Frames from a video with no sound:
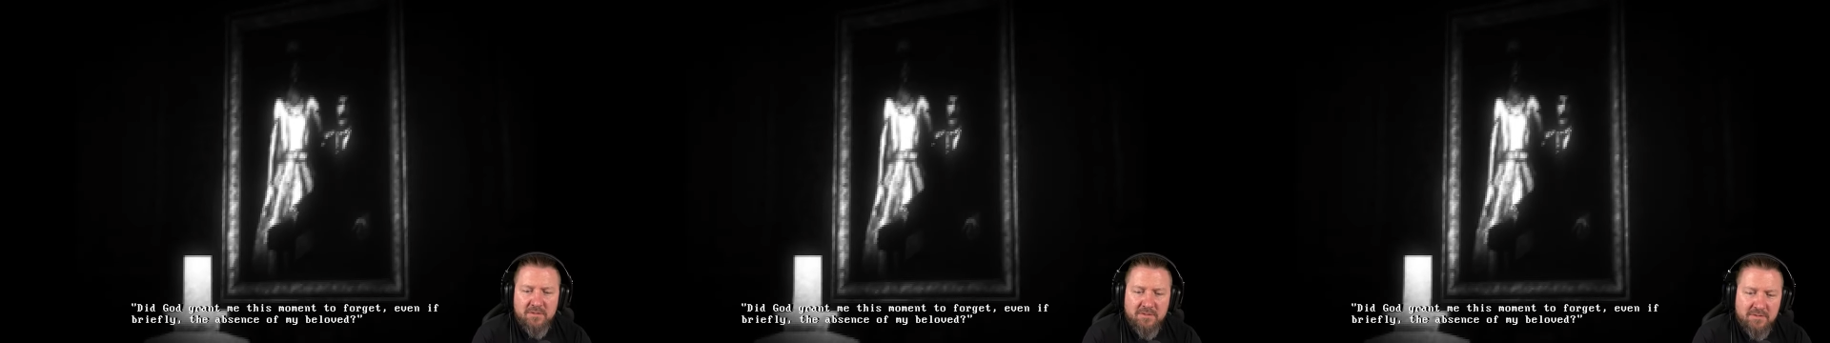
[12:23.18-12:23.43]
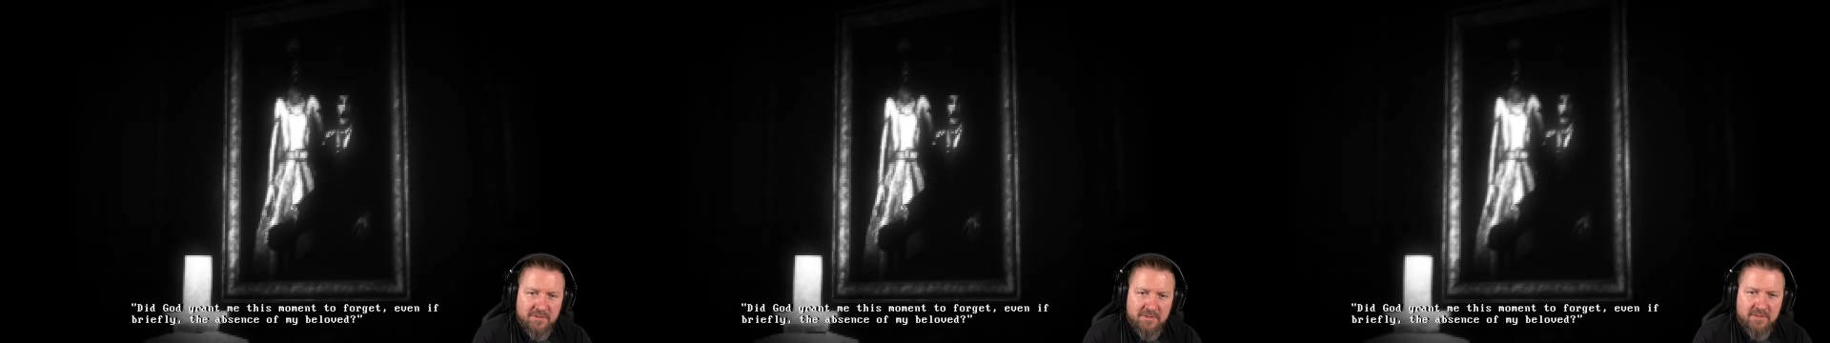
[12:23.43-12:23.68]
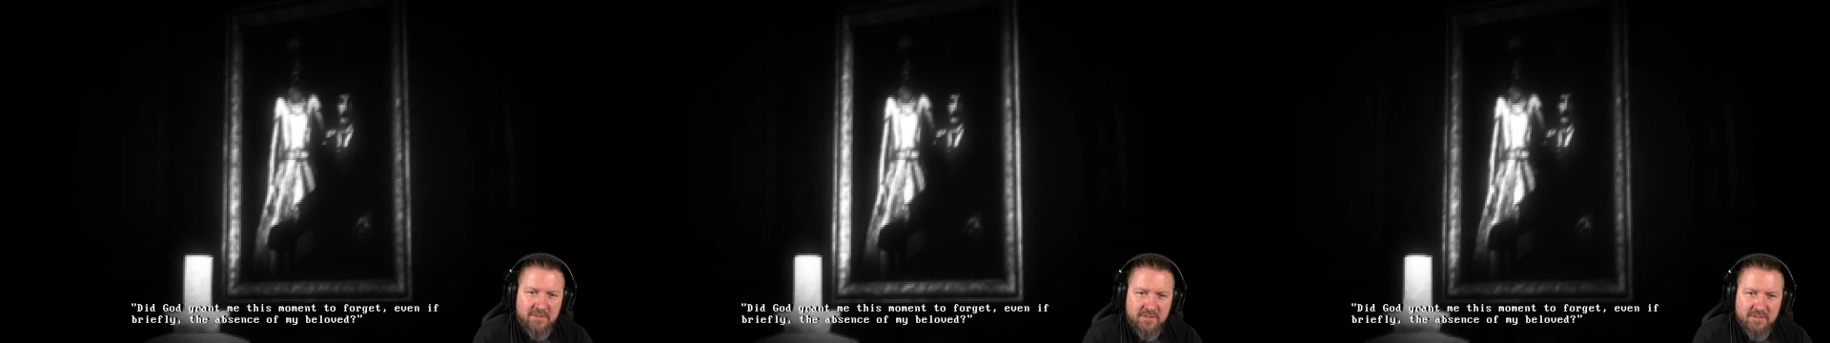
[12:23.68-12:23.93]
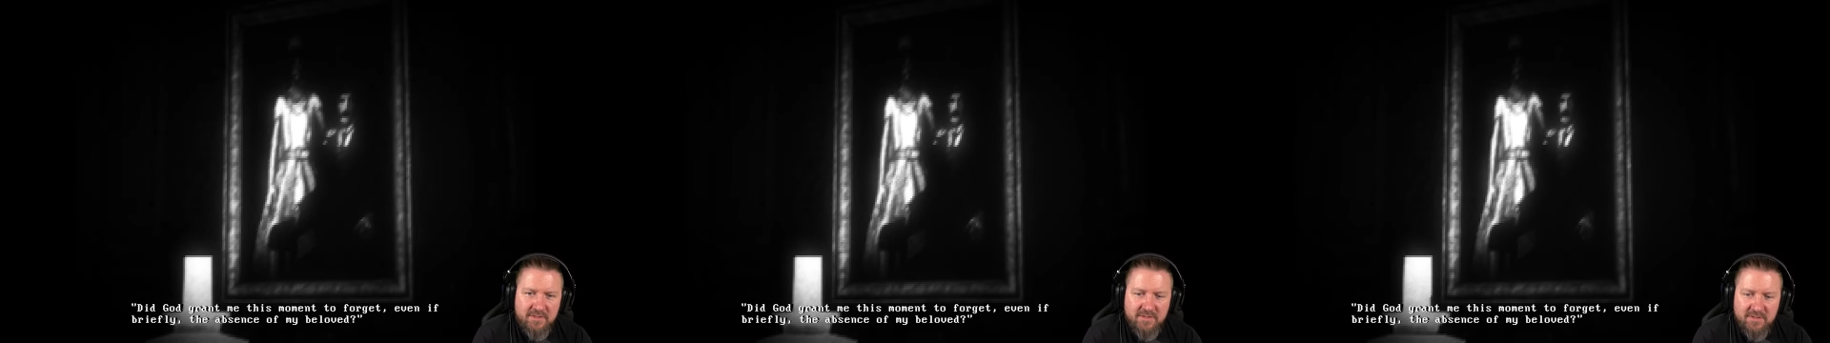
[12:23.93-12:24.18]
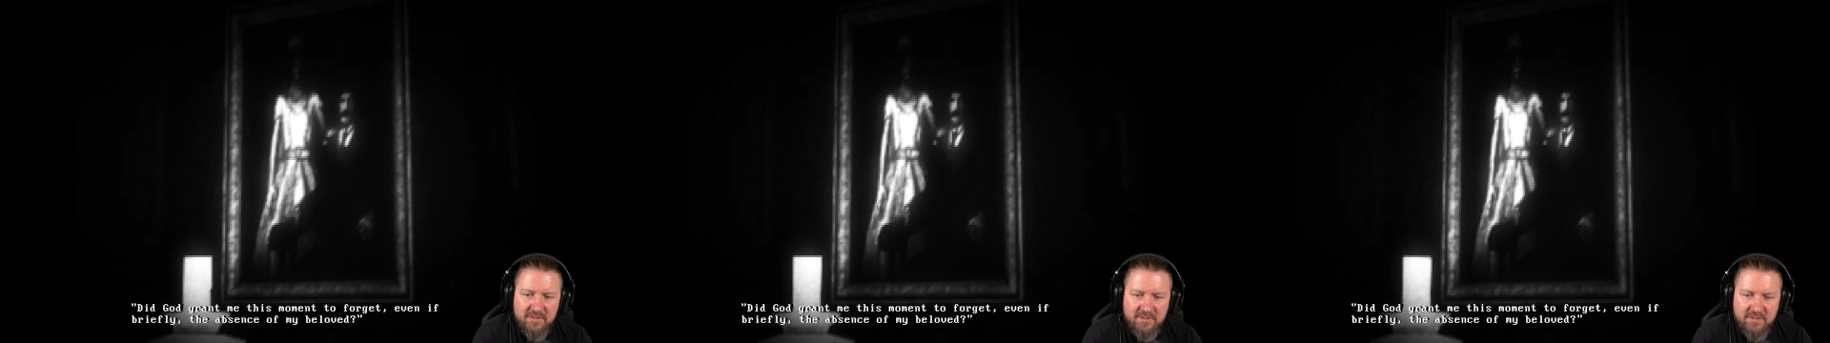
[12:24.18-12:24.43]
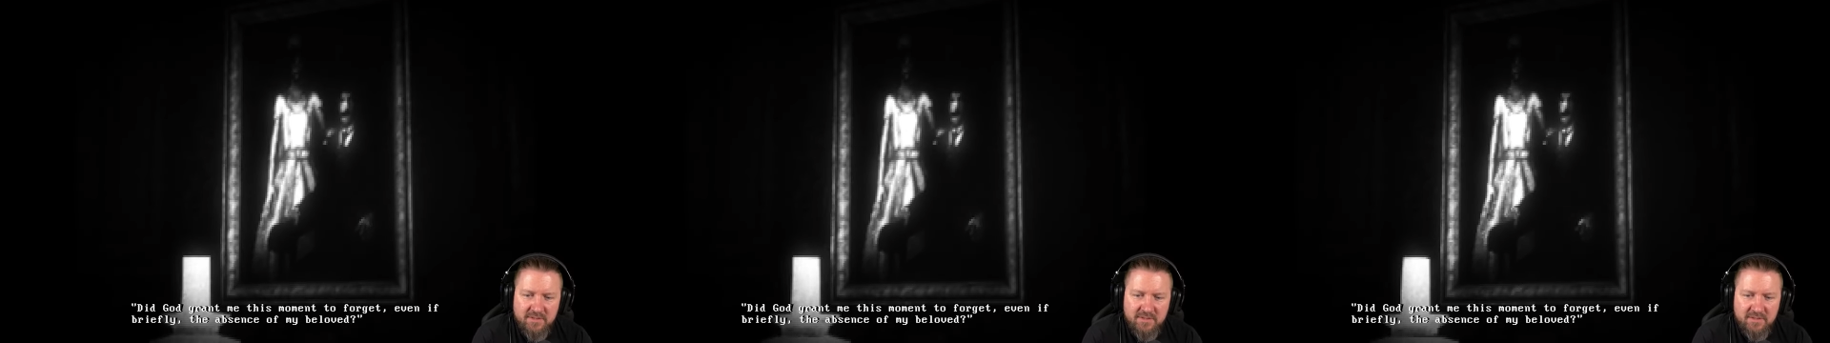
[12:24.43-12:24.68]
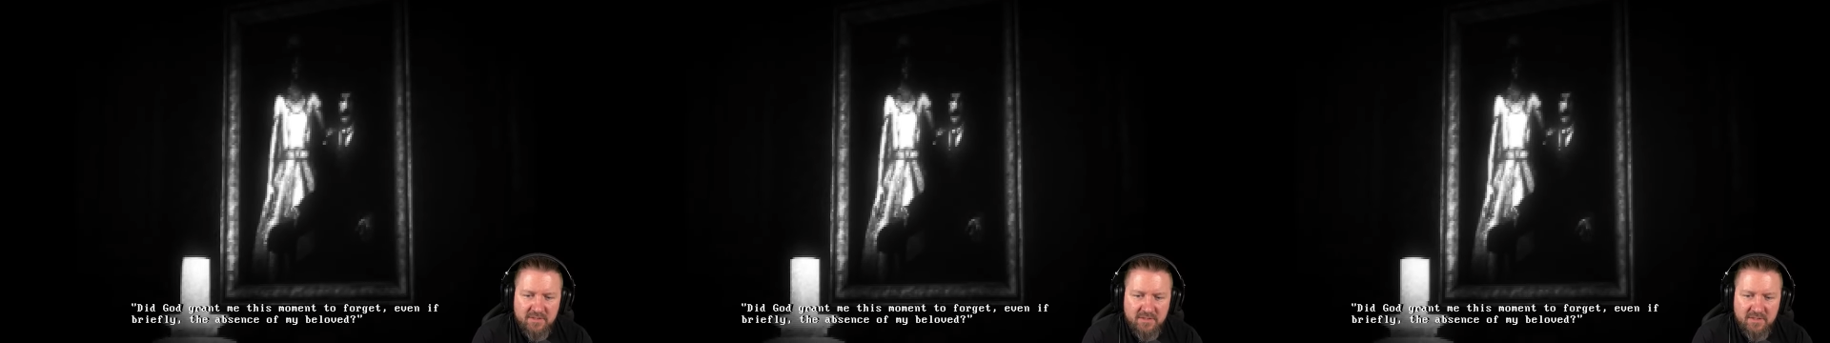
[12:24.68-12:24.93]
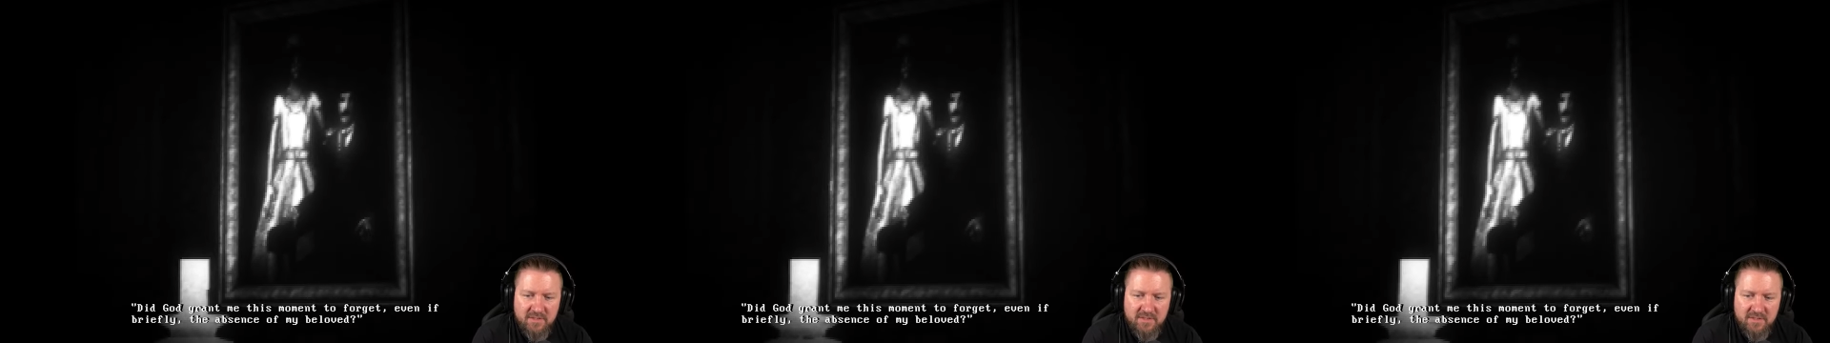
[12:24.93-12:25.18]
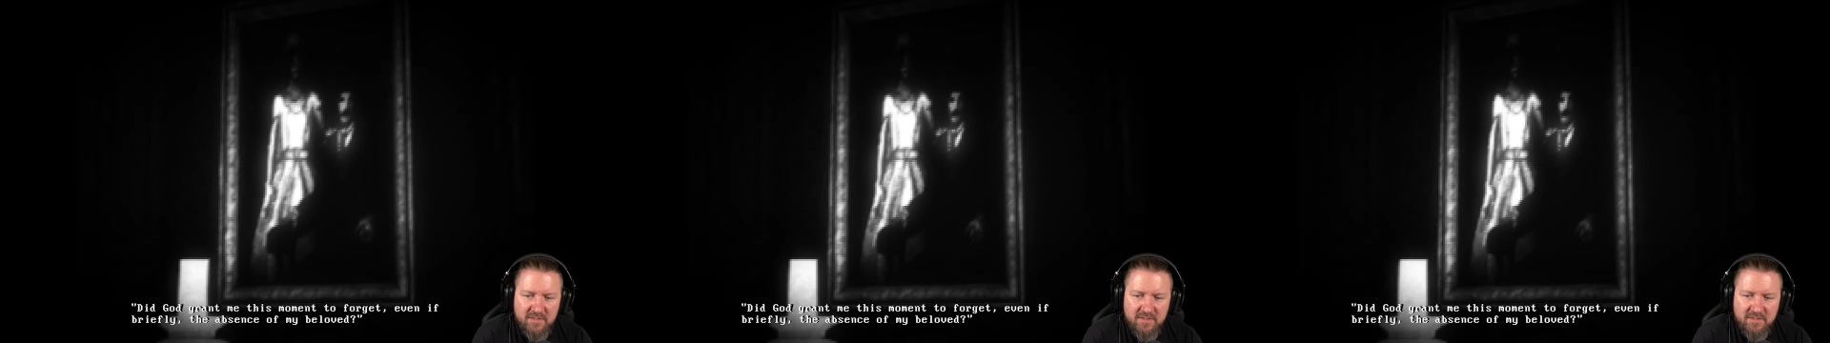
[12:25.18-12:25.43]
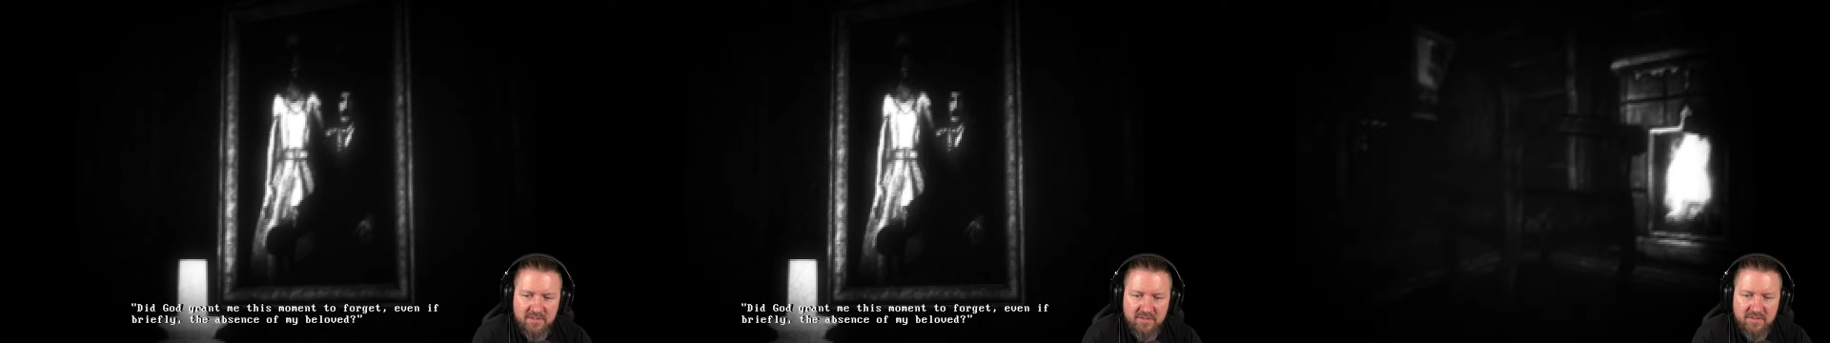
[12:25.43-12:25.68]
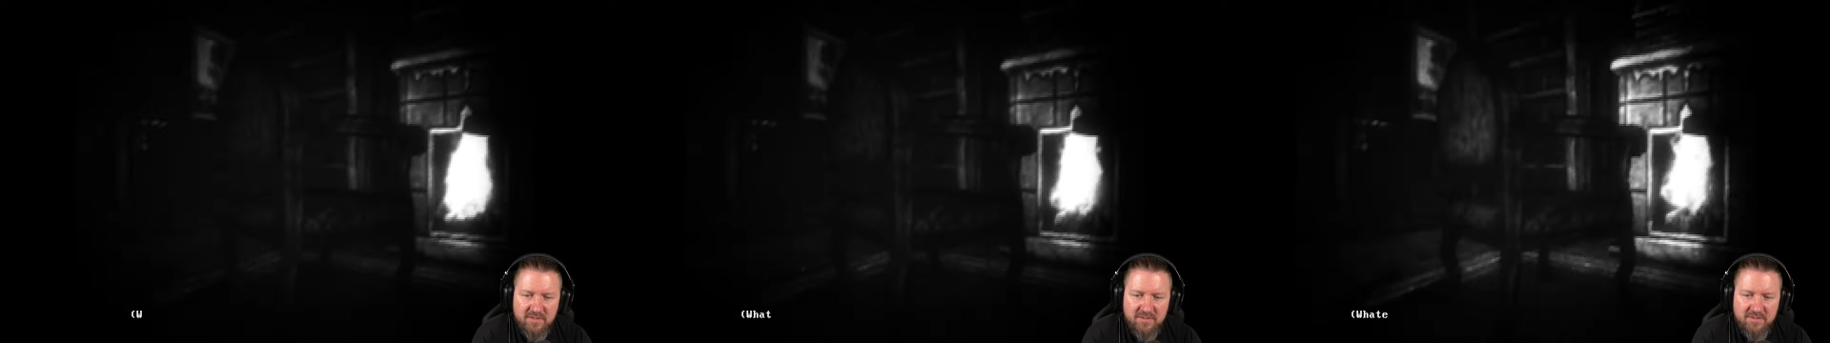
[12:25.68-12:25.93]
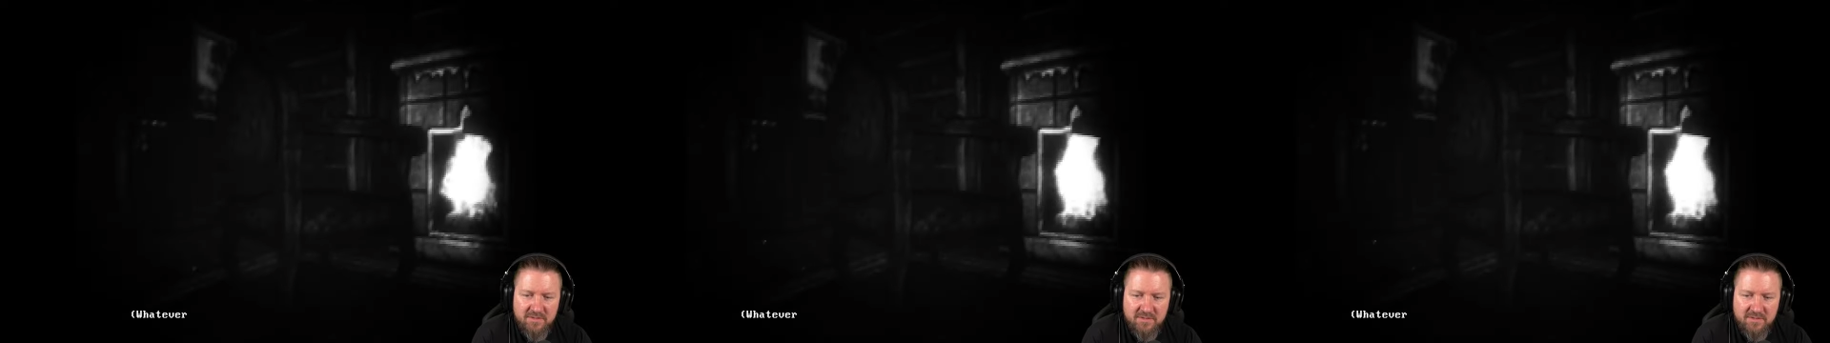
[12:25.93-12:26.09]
No one is speaking in this clip.